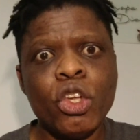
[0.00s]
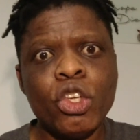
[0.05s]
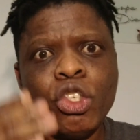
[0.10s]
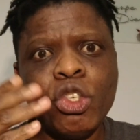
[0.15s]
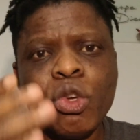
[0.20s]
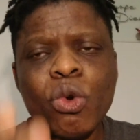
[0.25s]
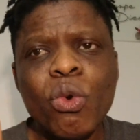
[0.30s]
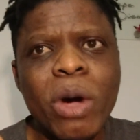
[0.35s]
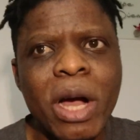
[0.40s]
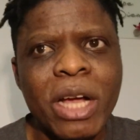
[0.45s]

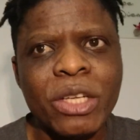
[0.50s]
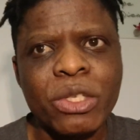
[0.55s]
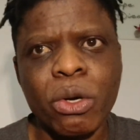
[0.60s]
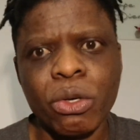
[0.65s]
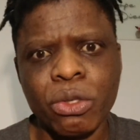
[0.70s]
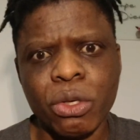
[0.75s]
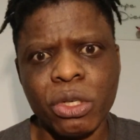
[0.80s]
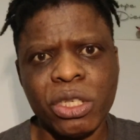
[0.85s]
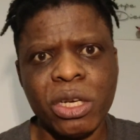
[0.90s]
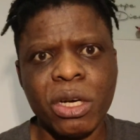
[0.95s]
You as
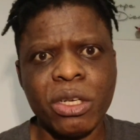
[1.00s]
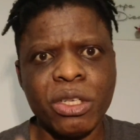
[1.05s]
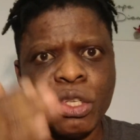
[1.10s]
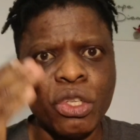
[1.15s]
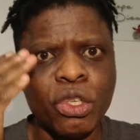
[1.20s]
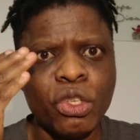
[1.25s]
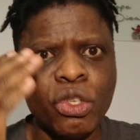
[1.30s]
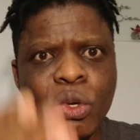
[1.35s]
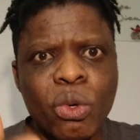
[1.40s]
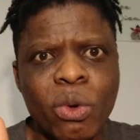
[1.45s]
Kwadwo
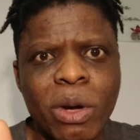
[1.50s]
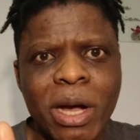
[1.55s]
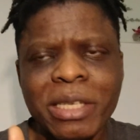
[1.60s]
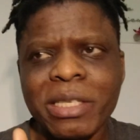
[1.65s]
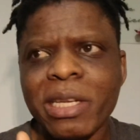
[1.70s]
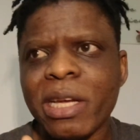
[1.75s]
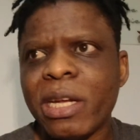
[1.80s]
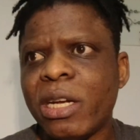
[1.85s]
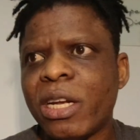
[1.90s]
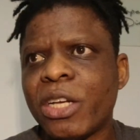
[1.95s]
Shelden, you
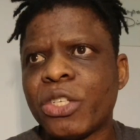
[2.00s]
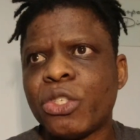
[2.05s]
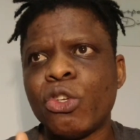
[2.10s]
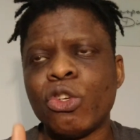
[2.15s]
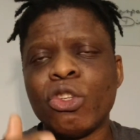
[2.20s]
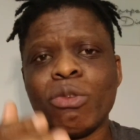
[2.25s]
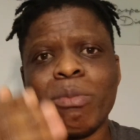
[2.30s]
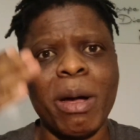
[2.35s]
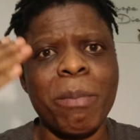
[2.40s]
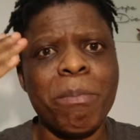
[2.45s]
as Headless
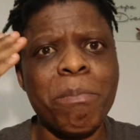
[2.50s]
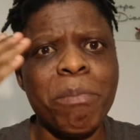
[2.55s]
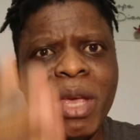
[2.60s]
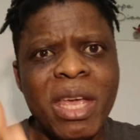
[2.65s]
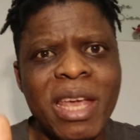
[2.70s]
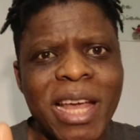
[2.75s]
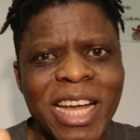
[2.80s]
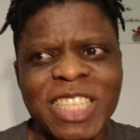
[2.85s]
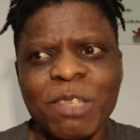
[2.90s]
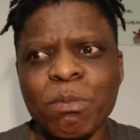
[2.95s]
YouTuber,
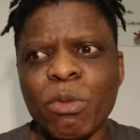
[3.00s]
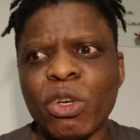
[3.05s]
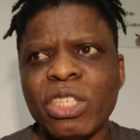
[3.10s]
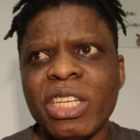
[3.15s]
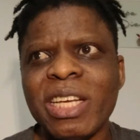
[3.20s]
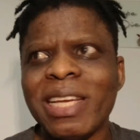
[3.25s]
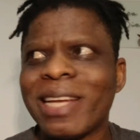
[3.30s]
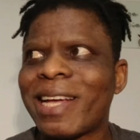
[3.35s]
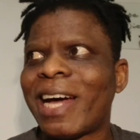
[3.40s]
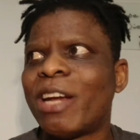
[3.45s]
me as
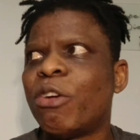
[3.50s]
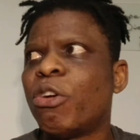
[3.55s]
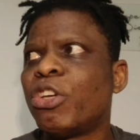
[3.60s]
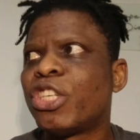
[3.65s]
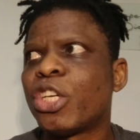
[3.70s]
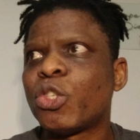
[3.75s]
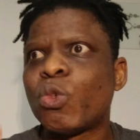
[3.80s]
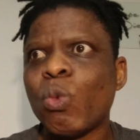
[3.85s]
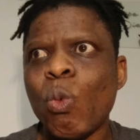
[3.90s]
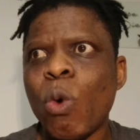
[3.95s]
Mordin
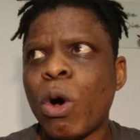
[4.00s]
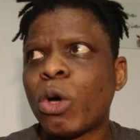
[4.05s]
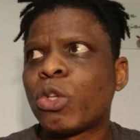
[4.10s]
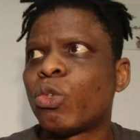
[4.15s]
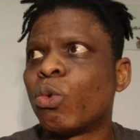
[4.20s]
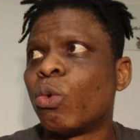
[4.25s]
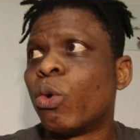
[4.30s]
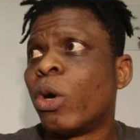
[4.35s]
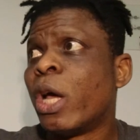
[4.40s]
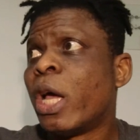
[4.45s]
cannot just
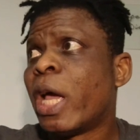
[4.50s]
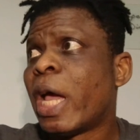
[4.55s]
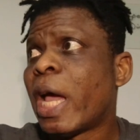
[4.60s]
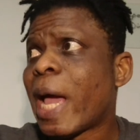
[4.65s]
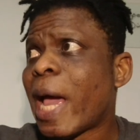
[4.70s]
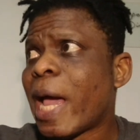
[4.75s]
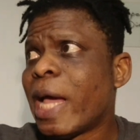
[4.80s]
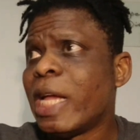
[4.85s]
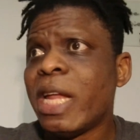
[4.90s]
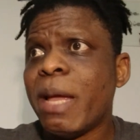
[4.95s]
walk to
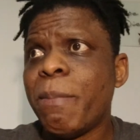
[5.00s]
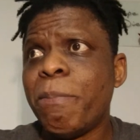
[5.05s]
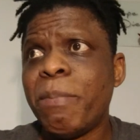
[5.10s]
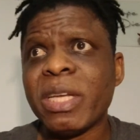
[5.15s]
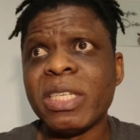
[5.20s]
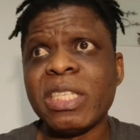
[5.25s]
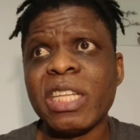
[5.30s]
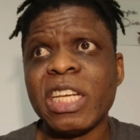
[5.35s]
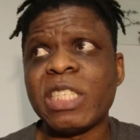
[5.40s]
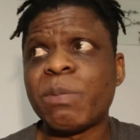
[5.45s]
any
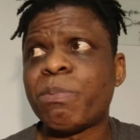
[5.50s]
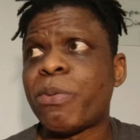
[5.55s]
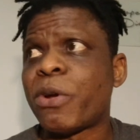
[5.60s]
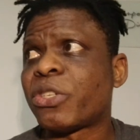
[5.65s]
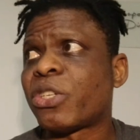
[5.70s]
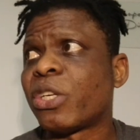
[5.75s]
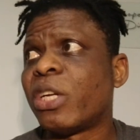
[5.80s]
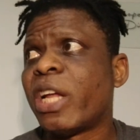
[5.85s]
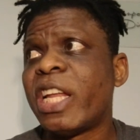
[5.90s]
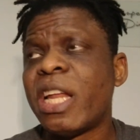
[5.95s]
business
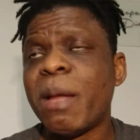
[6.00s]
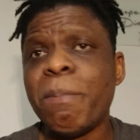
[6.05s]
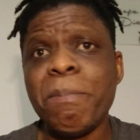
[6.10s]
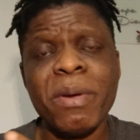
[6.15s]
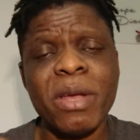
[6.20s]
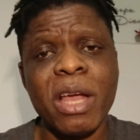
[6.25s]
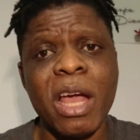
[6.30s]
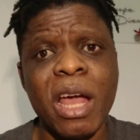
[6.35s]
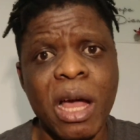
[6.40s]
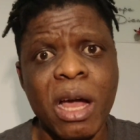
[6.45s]
person, any
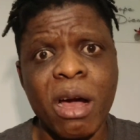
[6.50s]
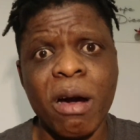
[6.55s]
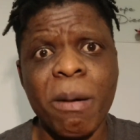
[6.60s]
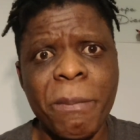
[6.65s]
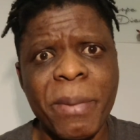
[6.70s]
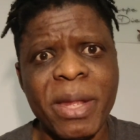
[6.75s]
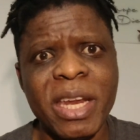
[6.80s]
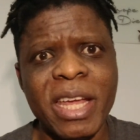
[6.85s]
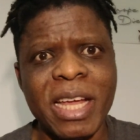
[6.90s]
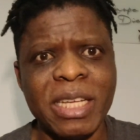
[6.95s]

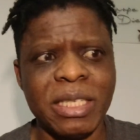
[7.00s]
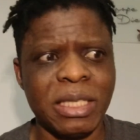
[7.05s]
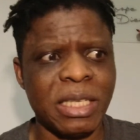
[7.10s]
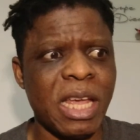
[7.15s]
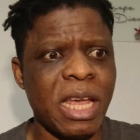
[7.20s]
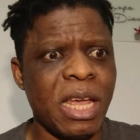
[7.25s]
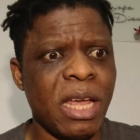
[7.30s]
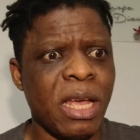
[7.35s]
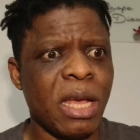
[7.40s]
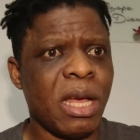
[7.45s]
company and
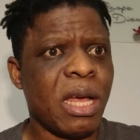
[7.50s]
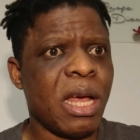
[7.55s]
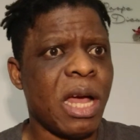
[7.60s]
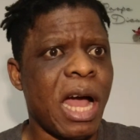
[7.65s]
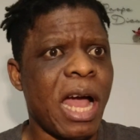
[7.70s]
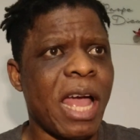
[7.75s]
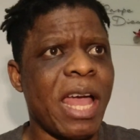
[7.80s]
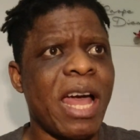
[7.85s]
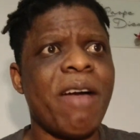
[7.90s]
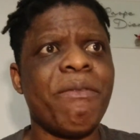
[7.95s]
say,
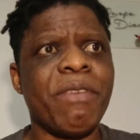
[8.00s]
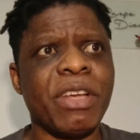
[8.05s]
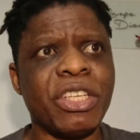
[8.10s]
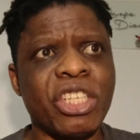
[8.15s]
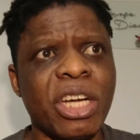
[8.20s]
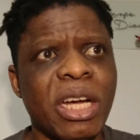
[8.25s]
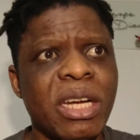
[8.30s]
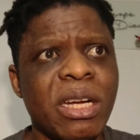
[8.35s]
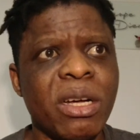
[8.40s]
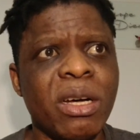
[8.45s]
I have a
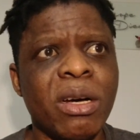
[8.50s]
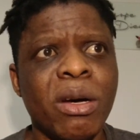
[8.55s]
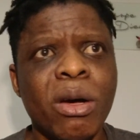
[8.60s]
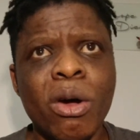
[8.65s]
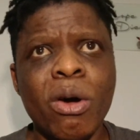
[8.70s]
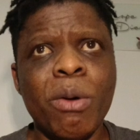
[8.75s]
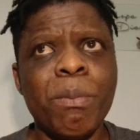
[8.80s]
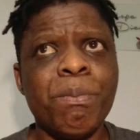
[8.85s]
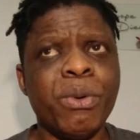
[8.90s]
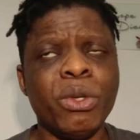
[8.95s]

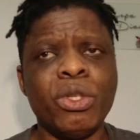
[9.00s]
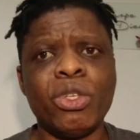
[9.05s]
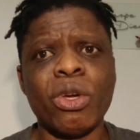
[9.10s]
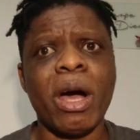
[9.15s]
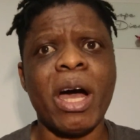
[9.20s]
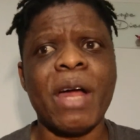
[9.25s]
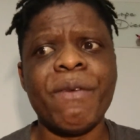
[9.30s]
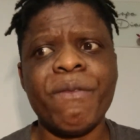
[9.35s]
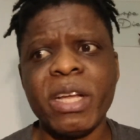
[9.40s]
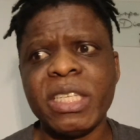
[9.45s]
channel, put
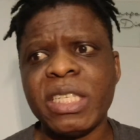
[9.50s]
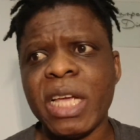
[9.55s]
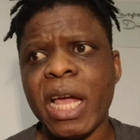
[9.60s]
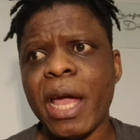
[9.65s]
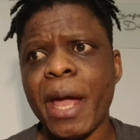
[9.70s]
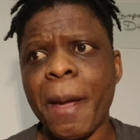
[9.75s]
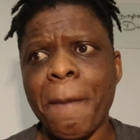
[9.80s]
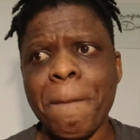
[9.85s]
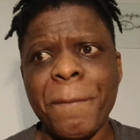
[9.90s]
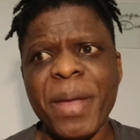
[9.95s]
your advert
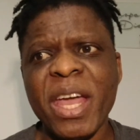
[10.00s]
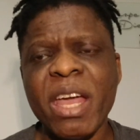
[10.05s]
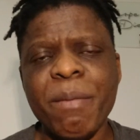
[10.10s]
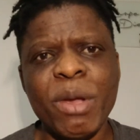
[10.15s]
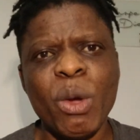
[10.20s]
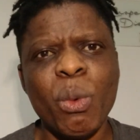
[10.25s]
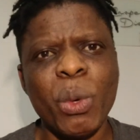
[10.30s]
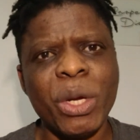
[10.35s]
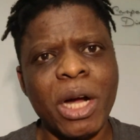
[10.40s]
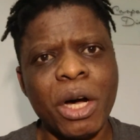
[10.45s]
here and pay
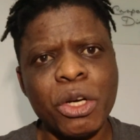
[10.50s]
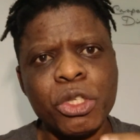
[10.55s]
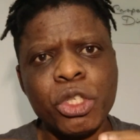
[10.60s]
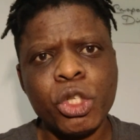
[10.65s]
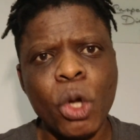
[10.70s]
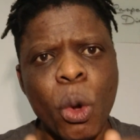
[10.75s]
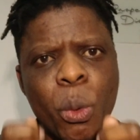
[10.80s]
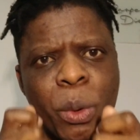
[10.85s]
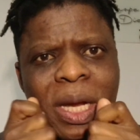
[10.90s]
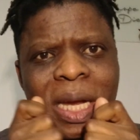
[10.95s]
me without
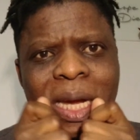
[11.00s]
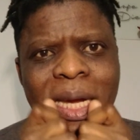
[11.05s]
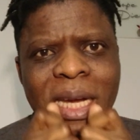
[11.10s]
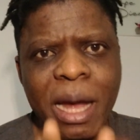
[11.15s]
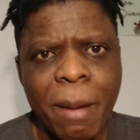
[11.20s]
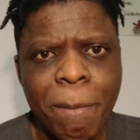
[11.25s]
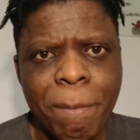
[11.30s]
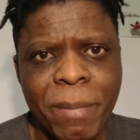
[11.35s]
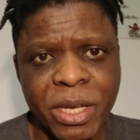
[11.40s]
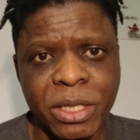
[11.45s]

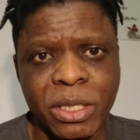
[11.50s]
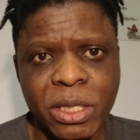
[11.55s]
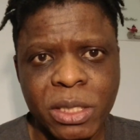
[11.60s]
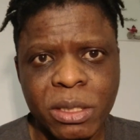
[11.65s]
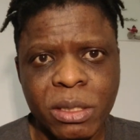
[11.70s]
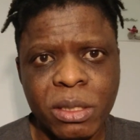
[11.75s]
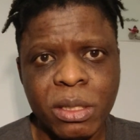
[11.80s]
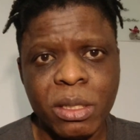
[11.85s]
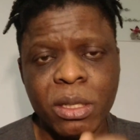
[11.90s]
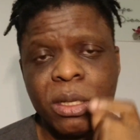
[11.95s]
showing
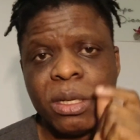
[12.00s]
numbers.